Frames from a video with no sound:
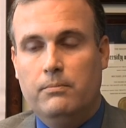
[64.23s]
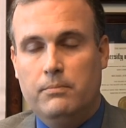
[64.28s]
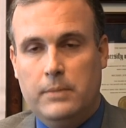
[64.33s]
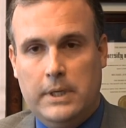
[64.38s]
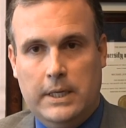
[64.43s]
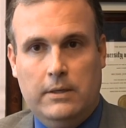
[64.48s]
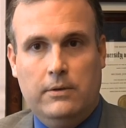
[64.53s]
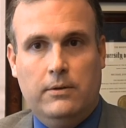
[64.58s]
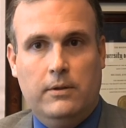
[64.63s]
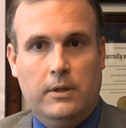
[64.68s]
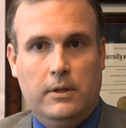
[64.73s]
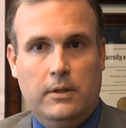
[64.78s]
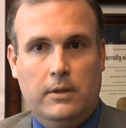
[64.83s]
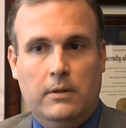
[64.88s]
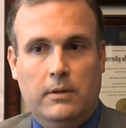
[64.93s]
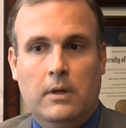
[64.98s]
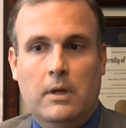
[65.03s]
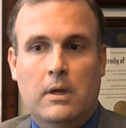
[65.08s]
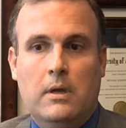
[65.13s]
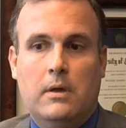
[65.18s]
meet
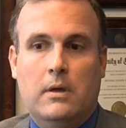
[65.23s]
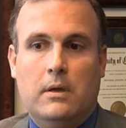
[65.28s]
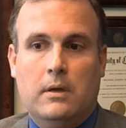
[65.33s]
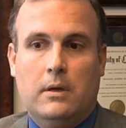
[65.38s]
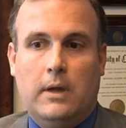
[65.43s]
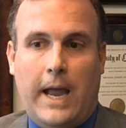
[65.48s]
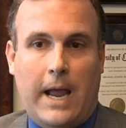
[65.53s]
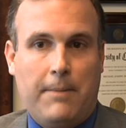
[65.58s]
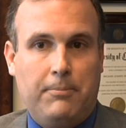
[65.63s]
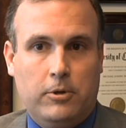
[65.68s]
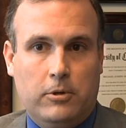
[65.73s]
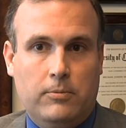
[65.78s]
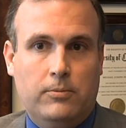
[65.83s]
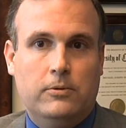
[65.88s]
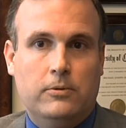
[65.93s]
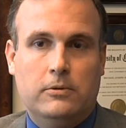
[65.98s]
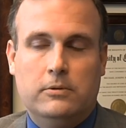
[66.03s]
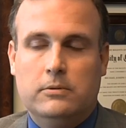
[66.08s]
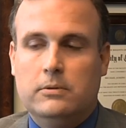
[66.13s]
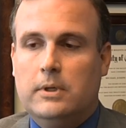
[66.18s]
the
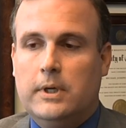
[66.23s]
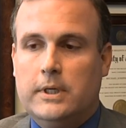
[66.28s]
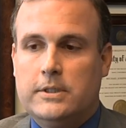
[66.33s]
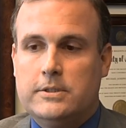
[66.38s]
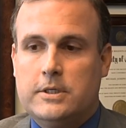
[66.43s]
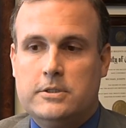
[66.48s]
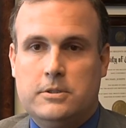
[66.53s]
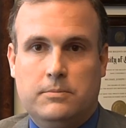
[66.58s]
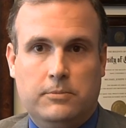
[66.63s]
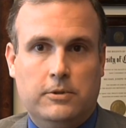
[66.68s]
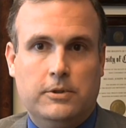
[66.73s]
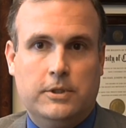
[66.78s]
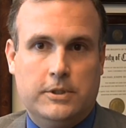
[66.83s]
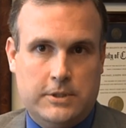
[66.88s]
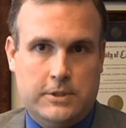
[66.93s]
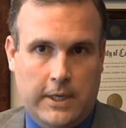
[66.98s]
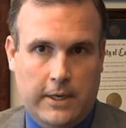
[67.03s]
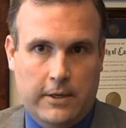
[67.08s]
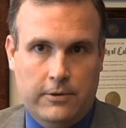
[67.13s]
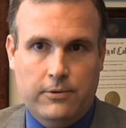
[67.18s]
applicable accessibility
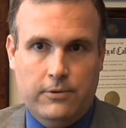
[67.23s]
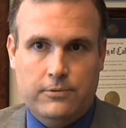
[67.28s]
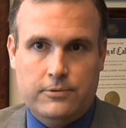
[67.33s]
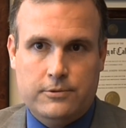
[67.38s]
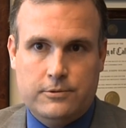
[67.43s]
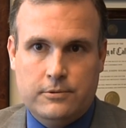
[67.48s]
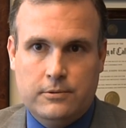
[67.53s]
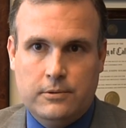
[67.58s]
standards.